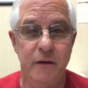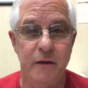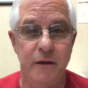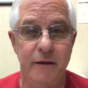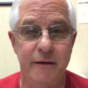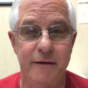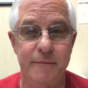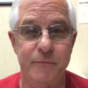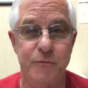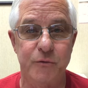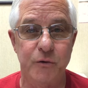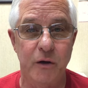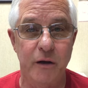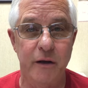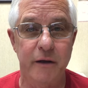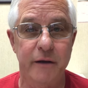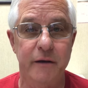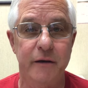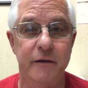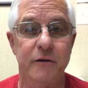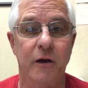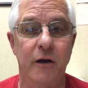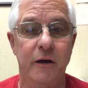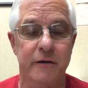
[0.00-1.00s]
and I'm trying
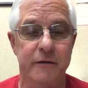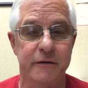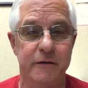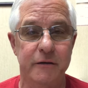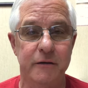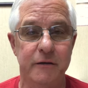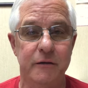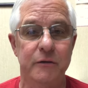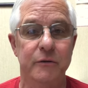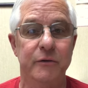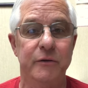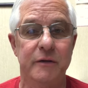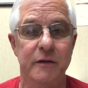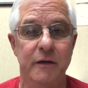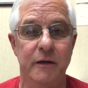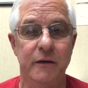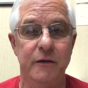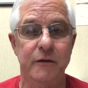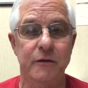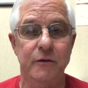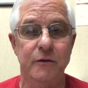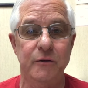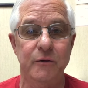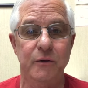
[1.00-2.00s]
to talk to you and tell
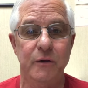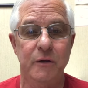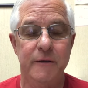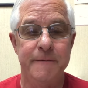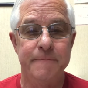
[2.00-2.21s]
you